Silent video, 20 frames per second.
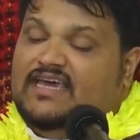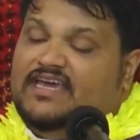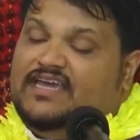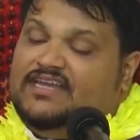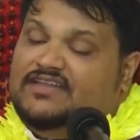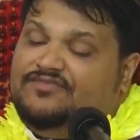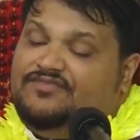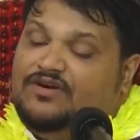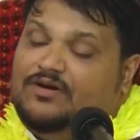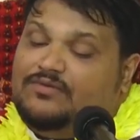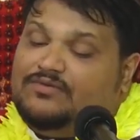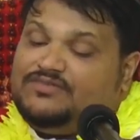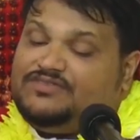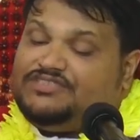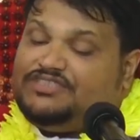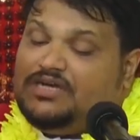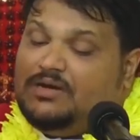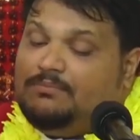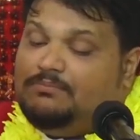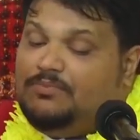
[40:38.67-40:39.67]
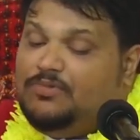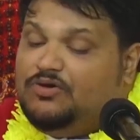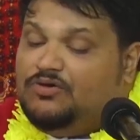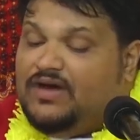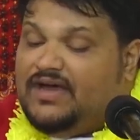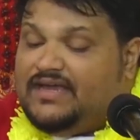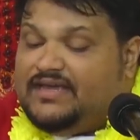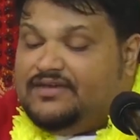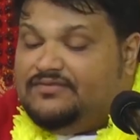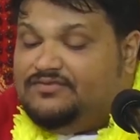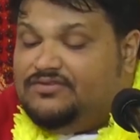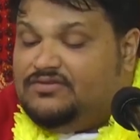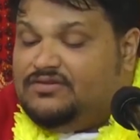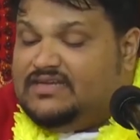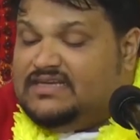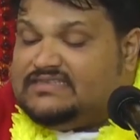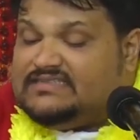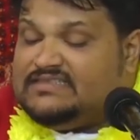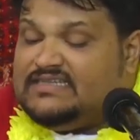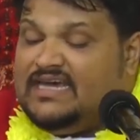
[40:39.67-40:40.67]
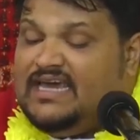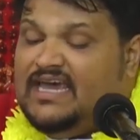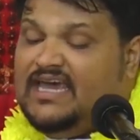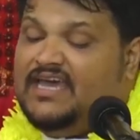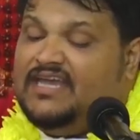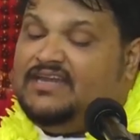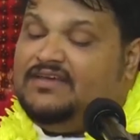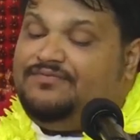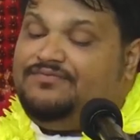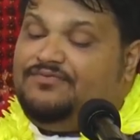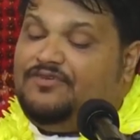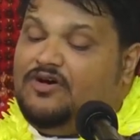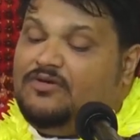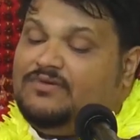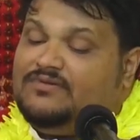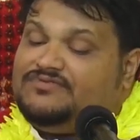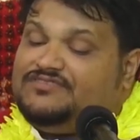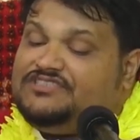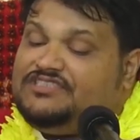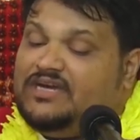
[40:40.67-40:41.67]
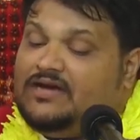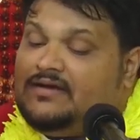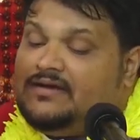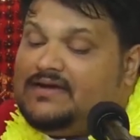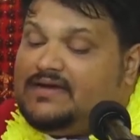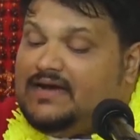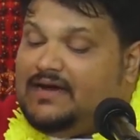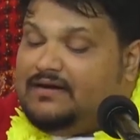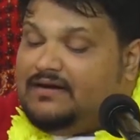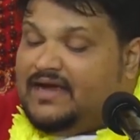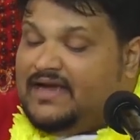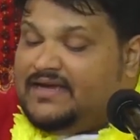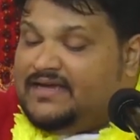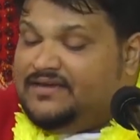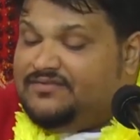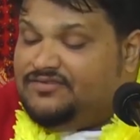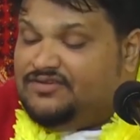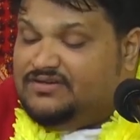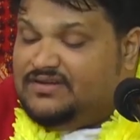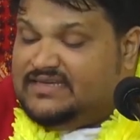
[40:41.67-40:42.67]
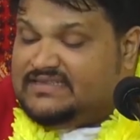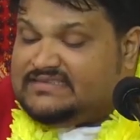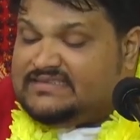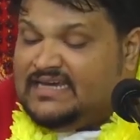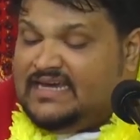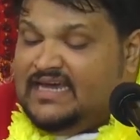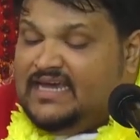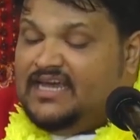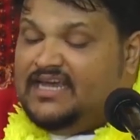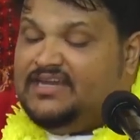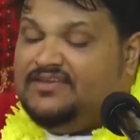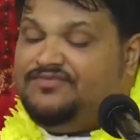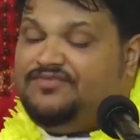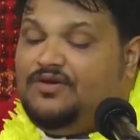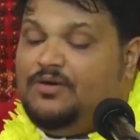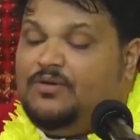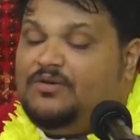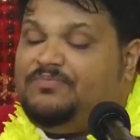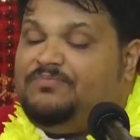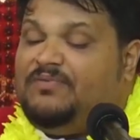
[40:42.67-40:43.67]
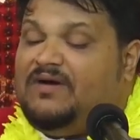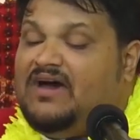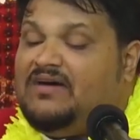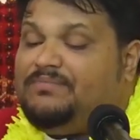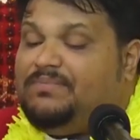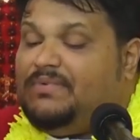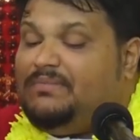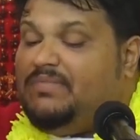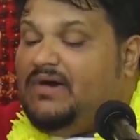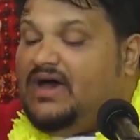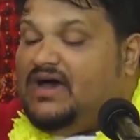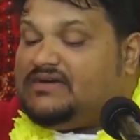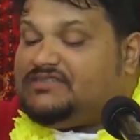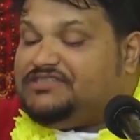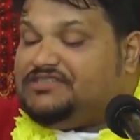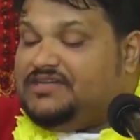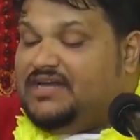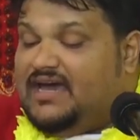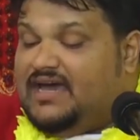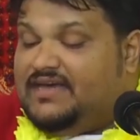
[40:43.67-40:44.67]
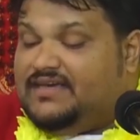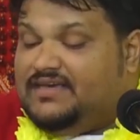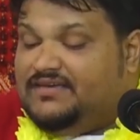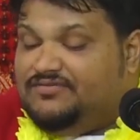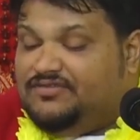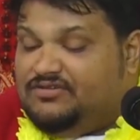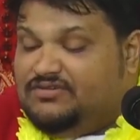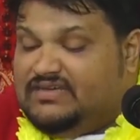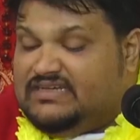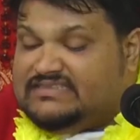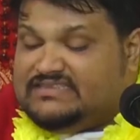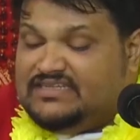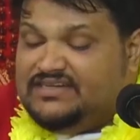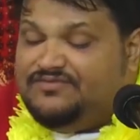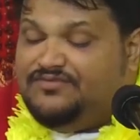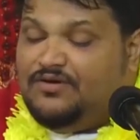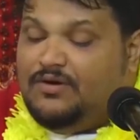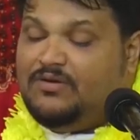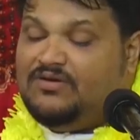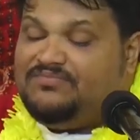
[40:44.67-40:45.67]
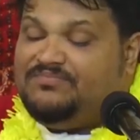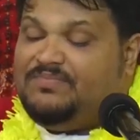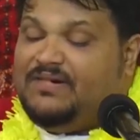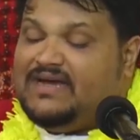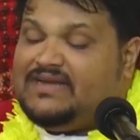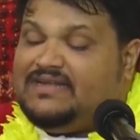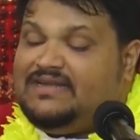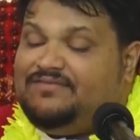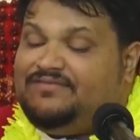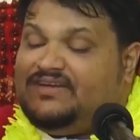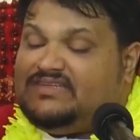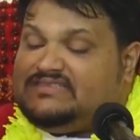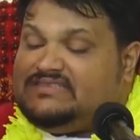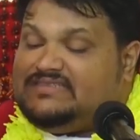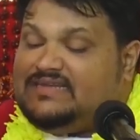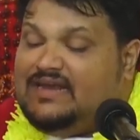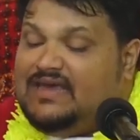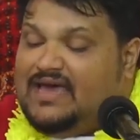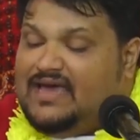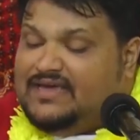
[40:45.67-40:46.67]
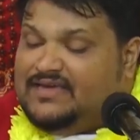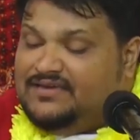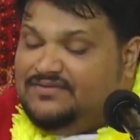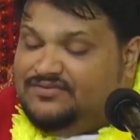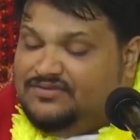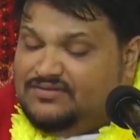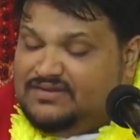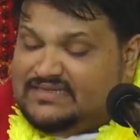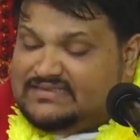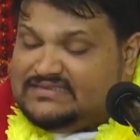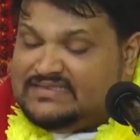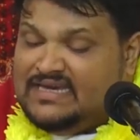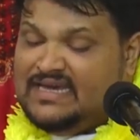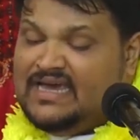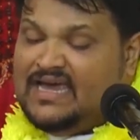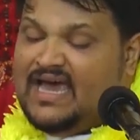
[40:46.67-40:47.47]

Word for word: In the form of Shambhu, I give you this. In the form of Shankar, I give you this. In the form of Papa Bhakshna, I give you this. In the form of Bhaktavatsala, I give you this.